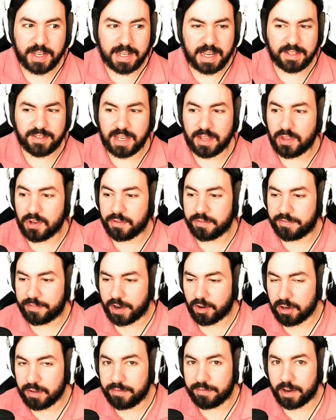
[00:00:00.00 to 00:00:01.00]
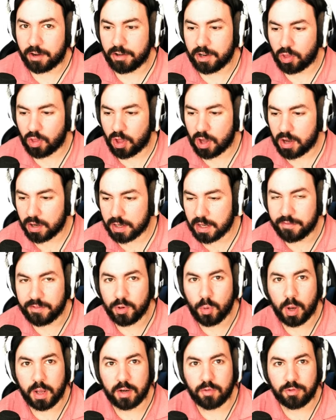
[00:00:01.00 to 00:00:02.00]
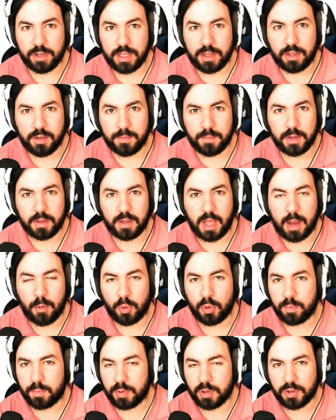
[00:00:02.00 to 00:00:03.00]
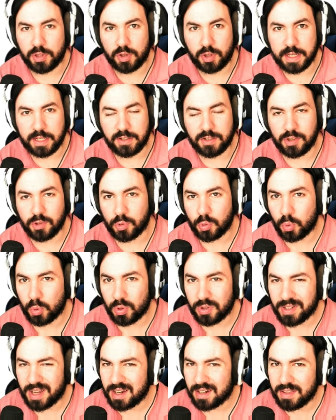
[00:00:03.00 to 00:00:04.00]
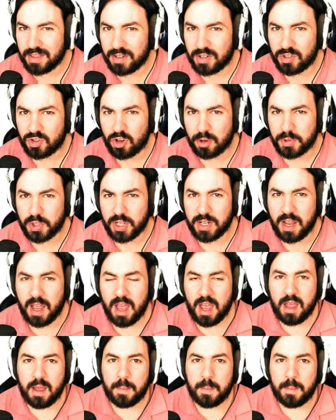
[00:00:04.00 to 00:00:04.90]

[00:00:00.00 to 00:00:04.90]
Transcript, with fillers: Like I said, they're very, very long. If you want to read them, I will put the link to the Google Doc in the description.